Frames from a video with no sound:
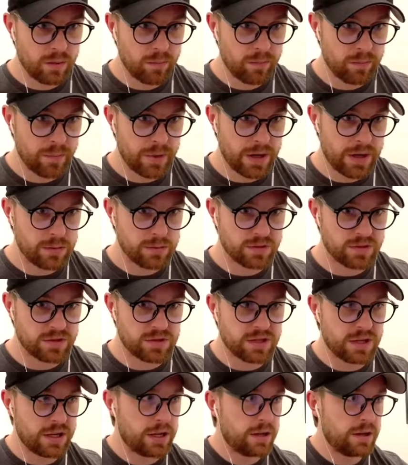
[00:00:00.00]
But I will
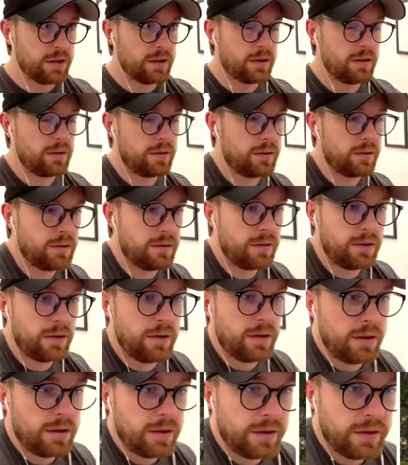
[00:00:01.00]
send
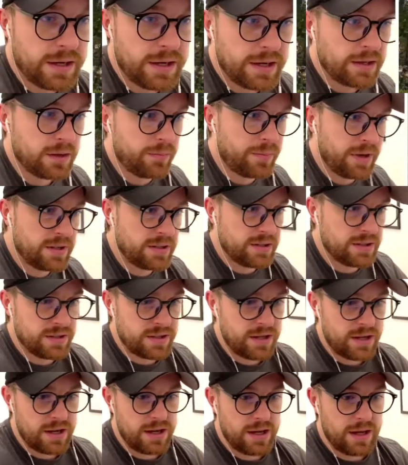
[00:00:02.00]
the idle peasants
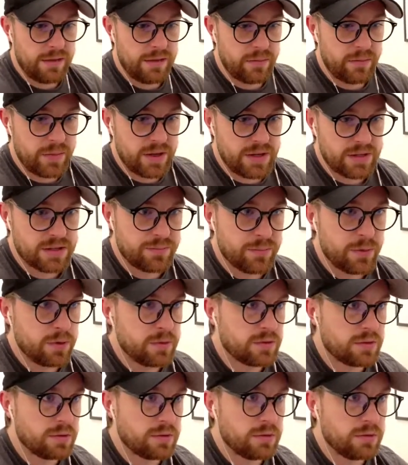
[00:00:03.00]
that I have at my
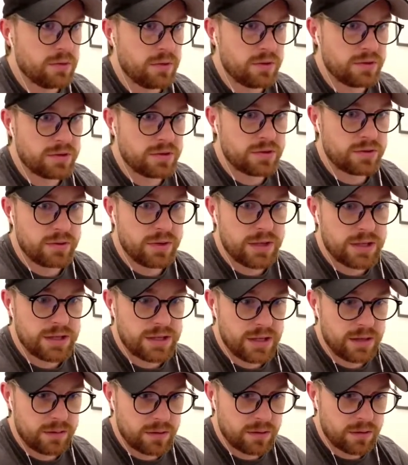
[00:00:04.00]
disposal straight
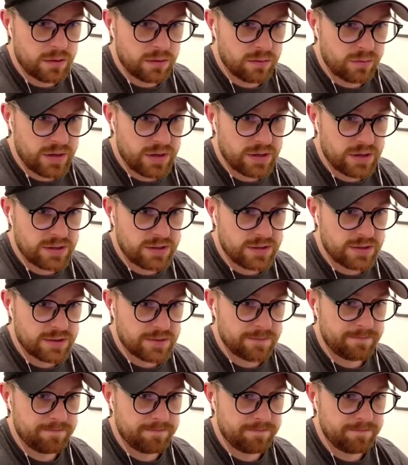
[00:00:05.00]
down the gold mines.